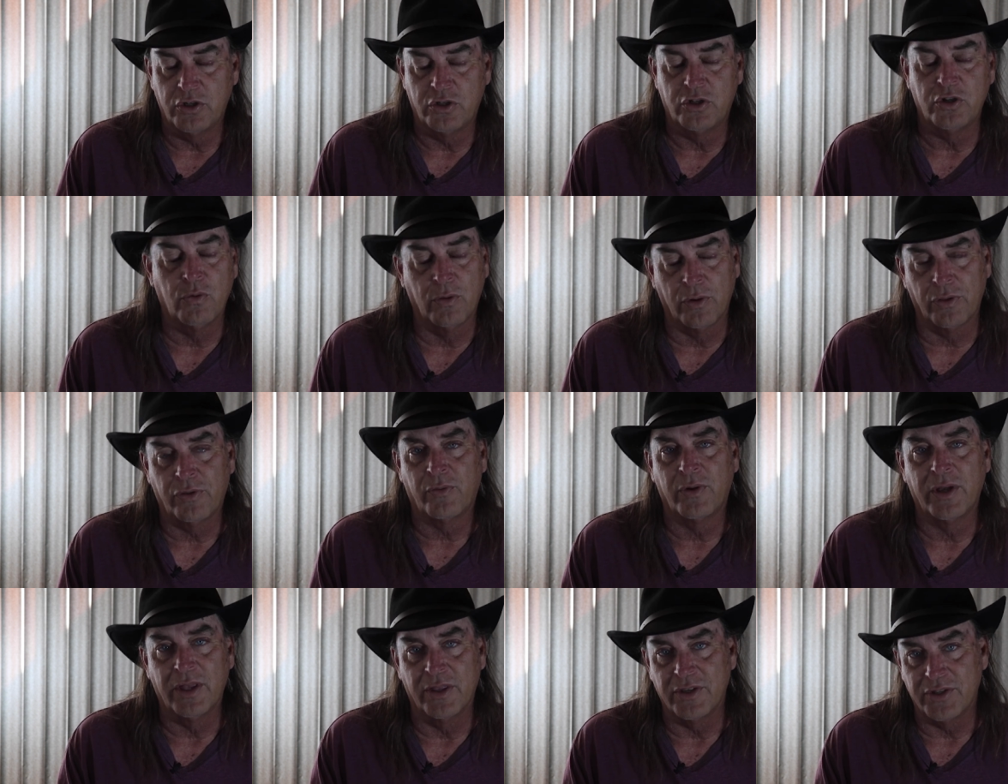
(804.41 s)
2 or
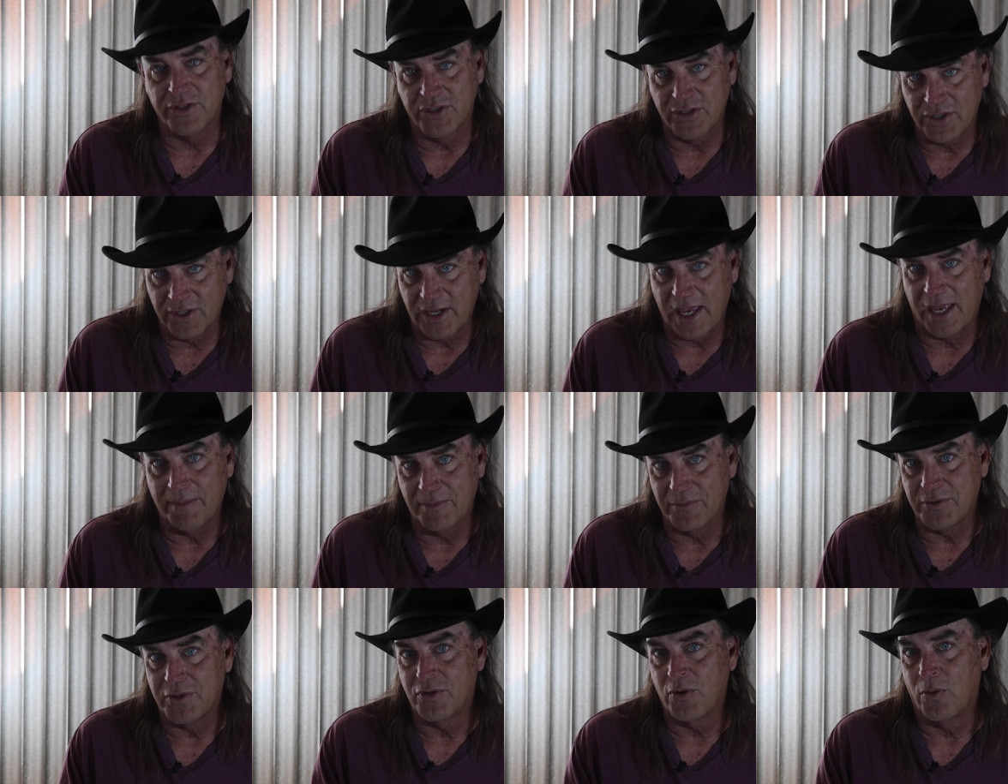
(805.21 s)
3 of the
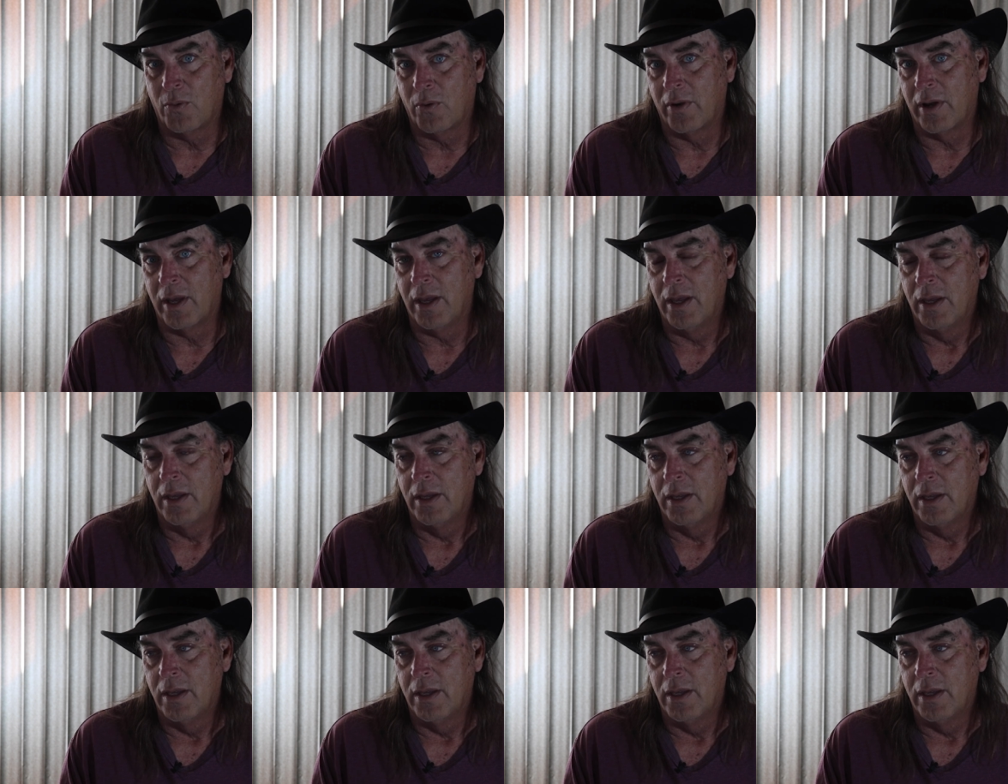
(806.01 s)
same story.